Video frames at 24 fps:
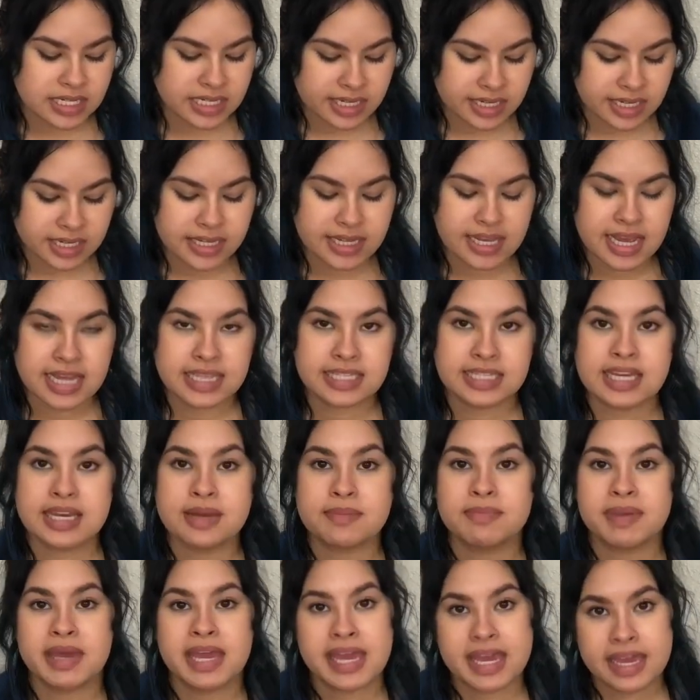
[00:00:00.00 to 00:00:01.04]
literally has
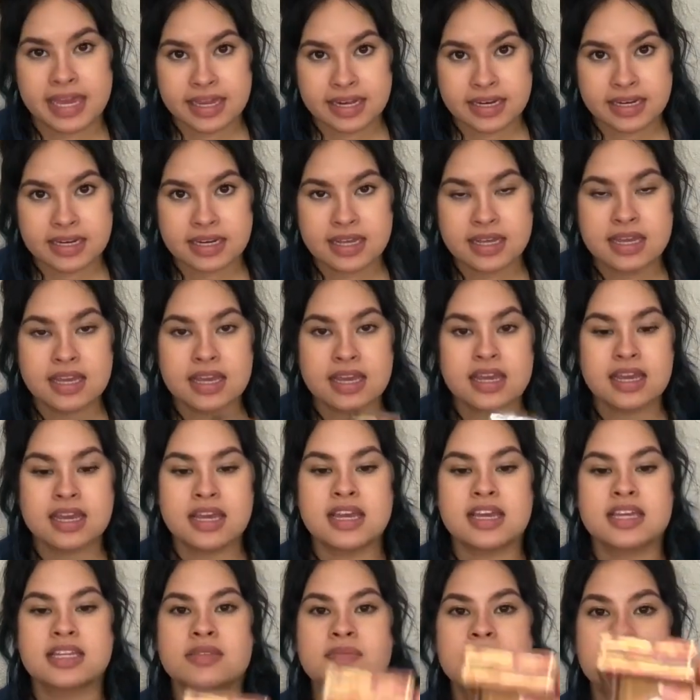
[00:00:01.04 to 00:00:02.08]
hit pan,
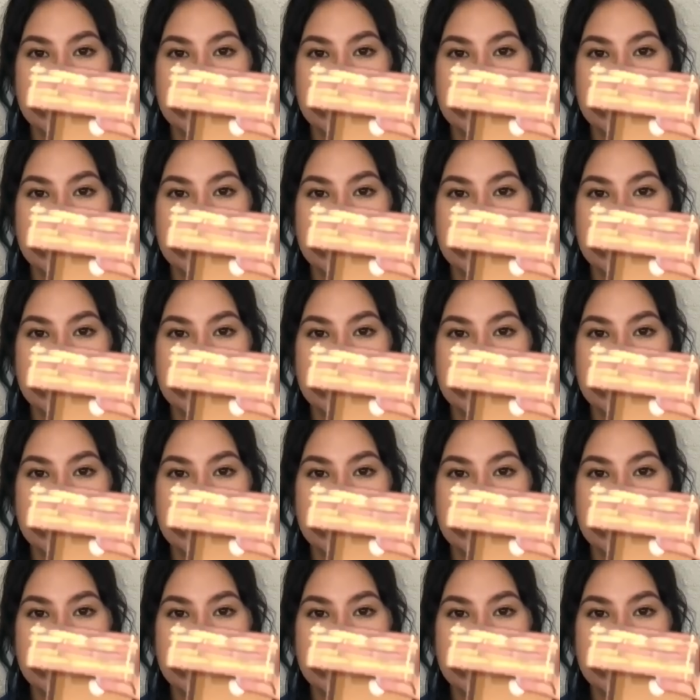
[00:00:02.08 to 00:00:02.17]
is